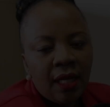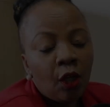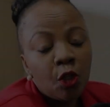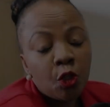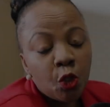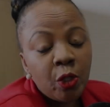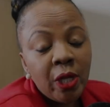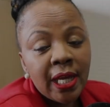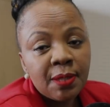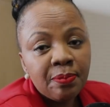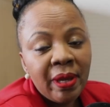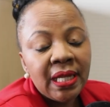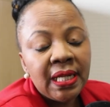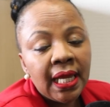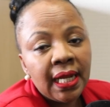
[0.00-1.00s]
Now, Lesotho has
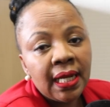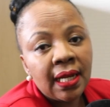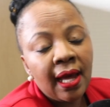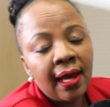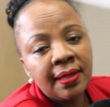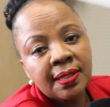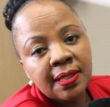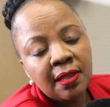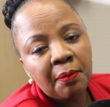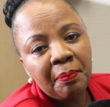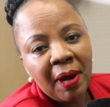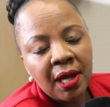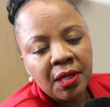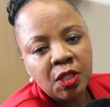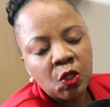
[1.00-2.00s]
made headlines in the
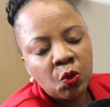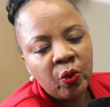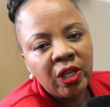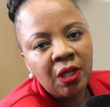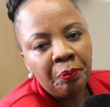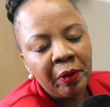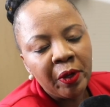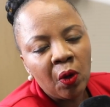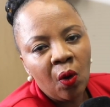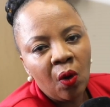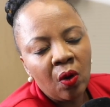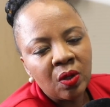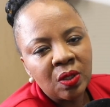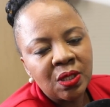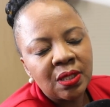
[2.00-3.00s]
past week
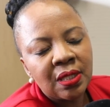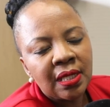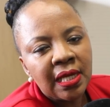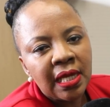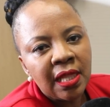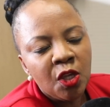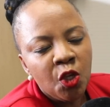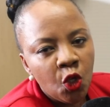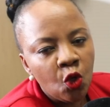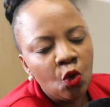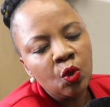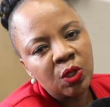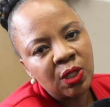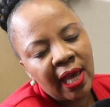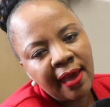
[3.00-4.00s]
because
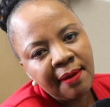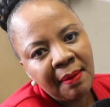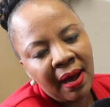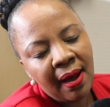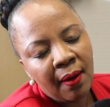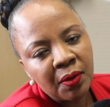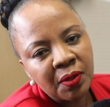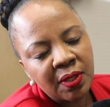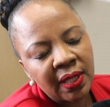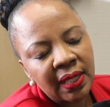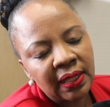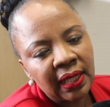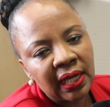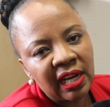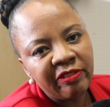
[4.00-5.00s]
news came out
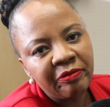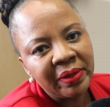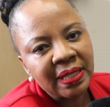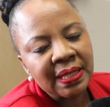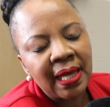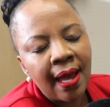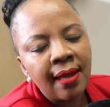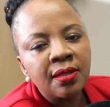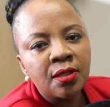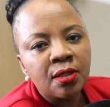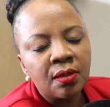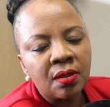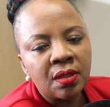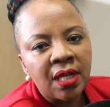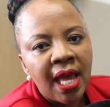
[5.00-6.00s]
that the government
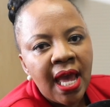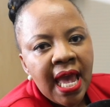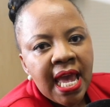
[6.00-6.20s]
cancelled